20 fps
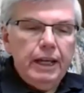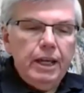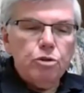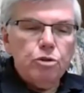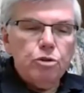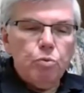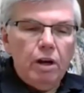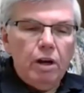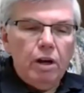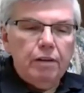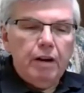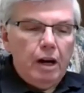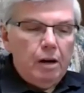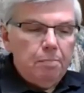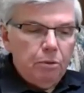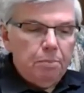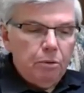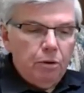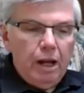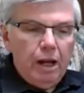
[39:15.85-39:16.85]
is one of
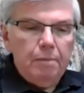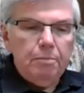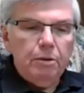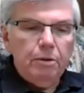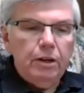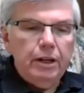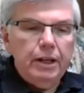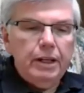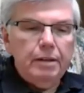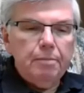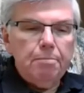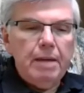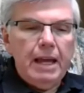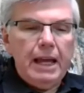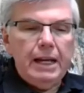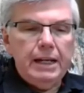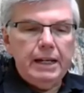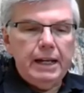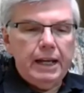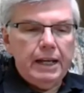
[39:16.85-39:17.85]
our primary
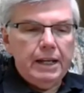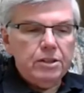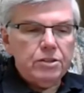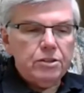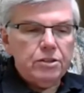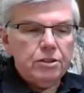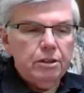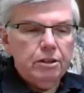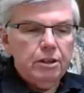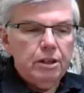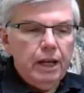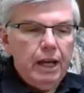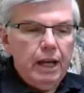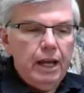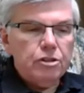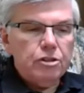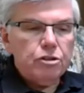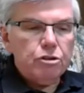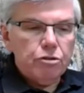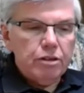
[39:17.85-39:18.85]
mandates
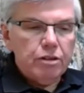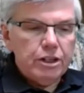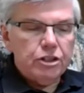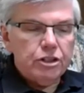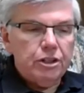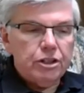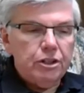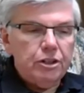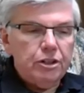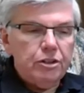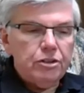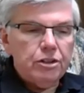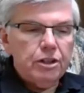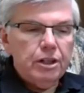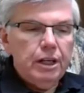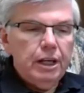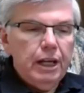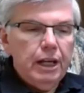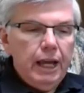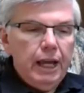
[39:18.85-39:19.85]
as
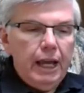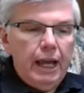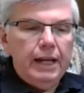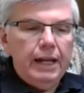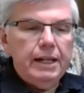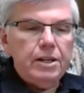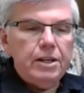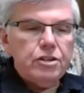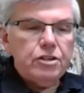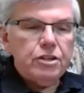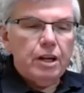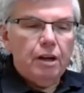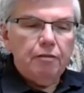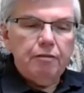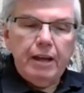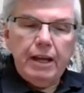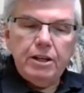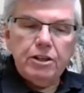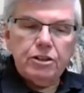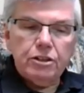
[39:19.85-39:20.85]
Christians and as
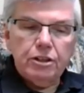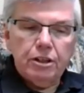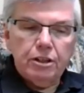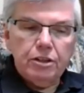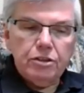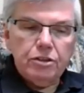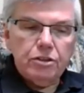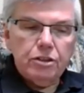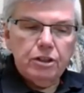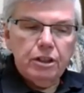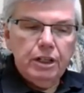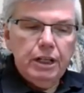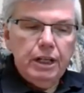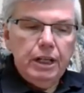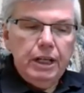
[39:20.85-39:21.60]
salvationists.